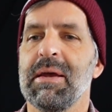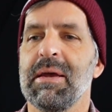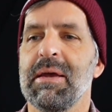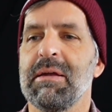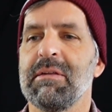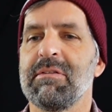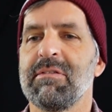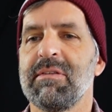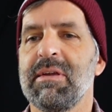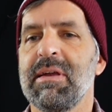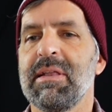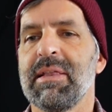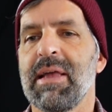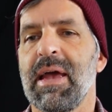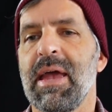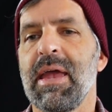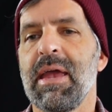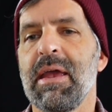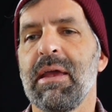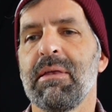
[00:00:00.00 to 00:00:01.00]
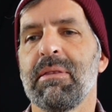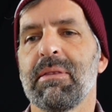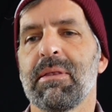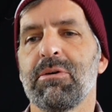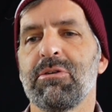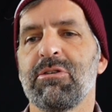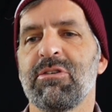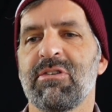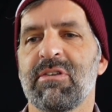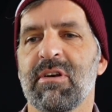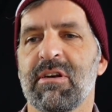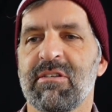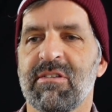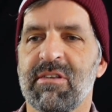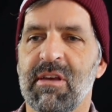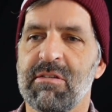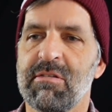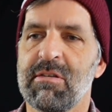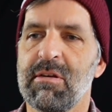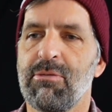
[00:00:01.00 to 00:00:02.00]
it's delaying those
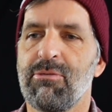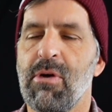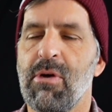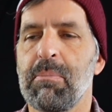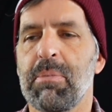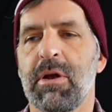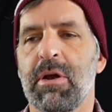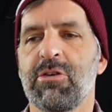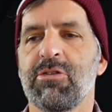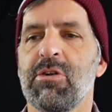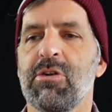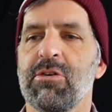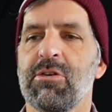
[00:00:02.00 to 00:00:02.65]
successive vibration